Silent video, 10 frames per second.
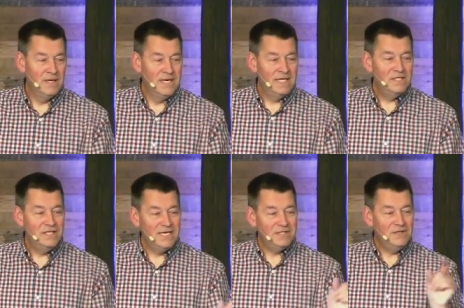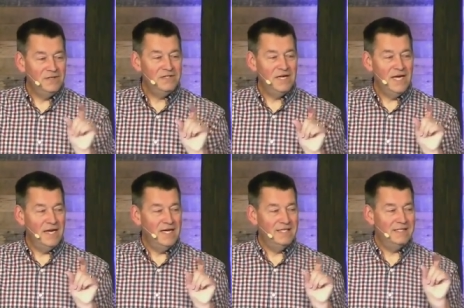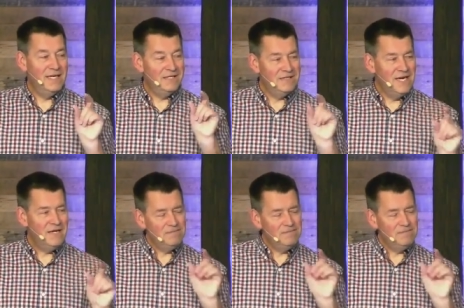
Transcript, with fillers: She texted her son and said, Son,